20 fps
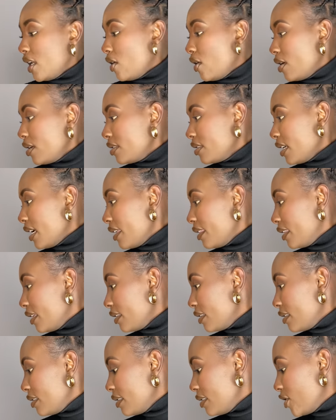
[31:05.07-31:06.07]
last i think
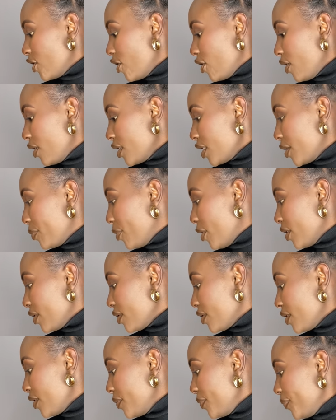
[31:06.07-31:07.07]
this is the last
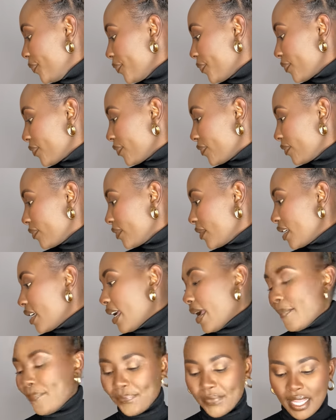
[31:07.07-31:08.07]
bottom
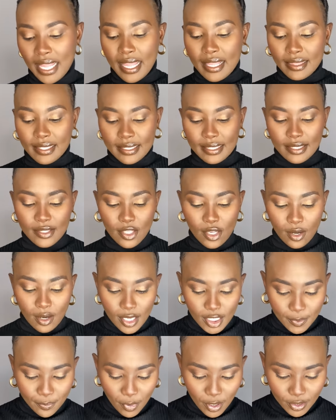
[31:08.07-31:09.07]
yeah this is the
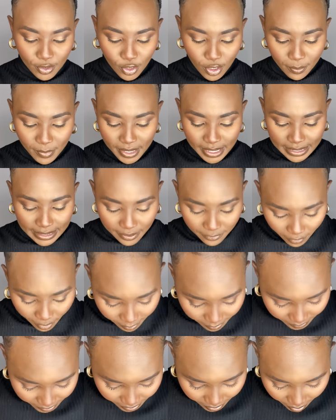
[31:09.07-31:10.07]
last bottom it's
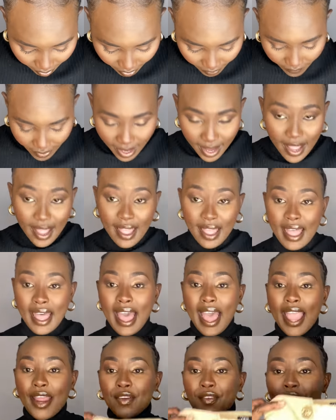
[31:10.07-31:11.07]
from zara
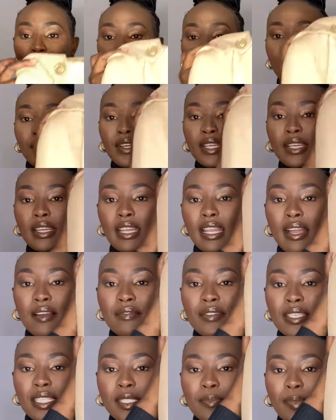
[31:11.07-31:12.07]
i really really love
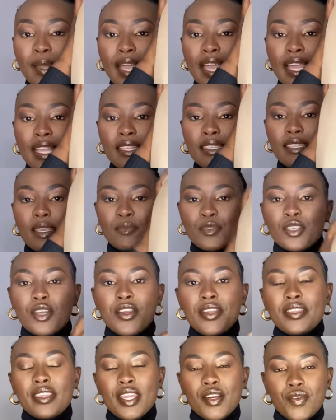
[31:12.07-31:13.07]
these pants i'm
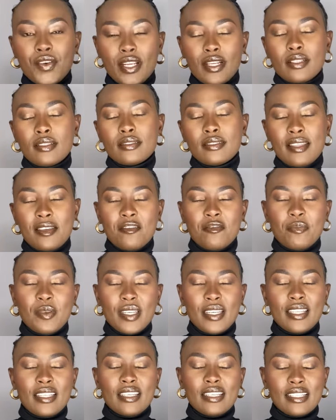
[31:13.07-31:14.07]
sorry they're wrinkled they've
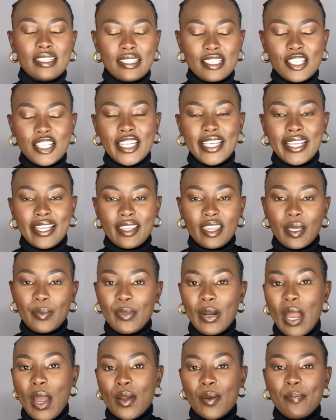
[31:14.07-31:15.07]
been chilling in the
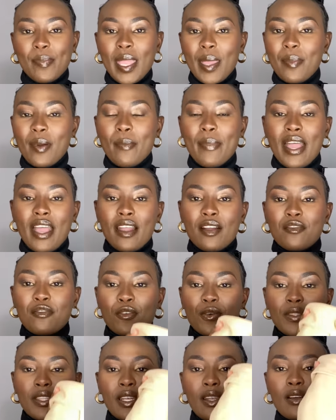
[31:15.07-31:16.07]
brown paper bag
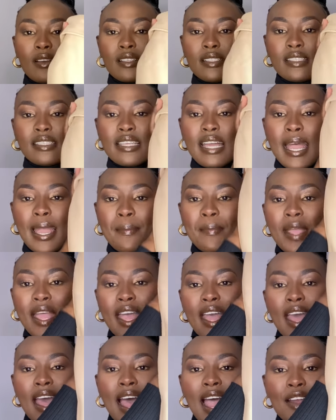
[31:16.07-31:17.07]
for the longest time
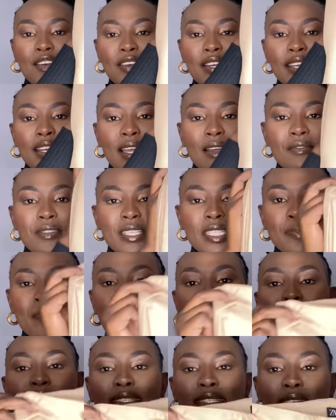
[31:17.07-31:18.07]
i really love these
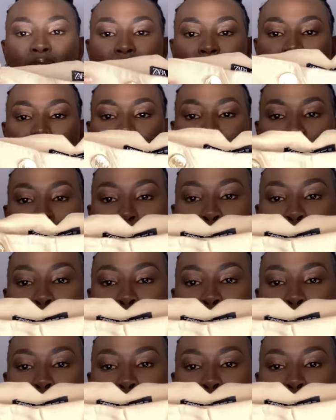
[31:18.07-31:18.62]
pants uh, i